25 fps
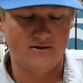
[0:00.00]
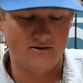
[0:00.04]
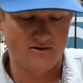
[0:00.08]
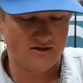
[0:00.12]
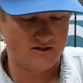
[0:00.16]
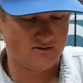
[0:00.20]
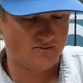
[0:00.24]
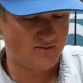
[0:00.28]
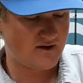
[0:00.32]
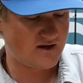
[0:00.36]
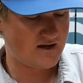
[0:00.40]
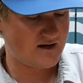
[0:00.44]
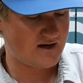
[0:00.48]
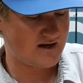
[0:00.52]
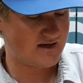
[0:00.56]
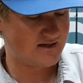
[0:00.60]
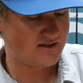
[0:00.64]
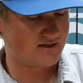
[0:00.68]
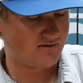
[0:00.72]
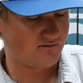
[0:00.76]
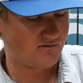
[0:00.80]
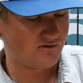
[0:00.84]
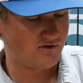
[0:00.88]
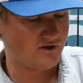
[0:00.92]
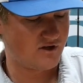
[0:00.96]
This bait
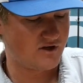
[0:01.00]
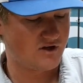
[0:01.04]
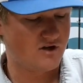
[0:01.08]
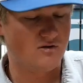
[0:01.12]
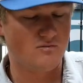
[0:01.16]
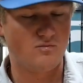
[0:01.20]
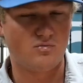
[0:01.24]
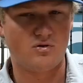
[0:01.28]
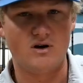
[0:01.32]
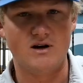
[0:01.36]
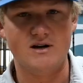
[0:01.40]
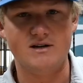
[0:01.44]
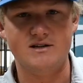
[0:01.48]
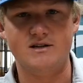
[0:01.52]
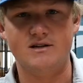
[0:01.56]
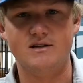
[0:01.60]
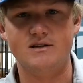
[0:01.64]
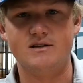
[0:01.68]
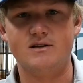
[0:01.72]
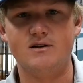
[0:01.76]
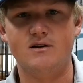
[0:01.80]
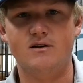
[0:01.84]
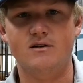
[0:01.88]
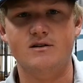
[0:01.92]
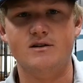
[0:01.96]
has a really good
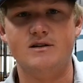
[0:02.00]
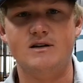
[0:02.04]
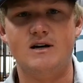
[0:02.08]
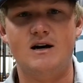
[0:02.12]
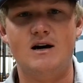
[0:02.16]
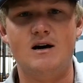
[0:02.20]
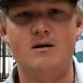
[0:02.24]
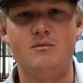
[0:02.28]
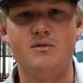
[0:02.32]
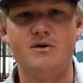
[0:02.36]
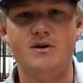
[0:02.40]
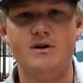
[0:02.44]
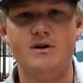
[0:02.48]
presence on top,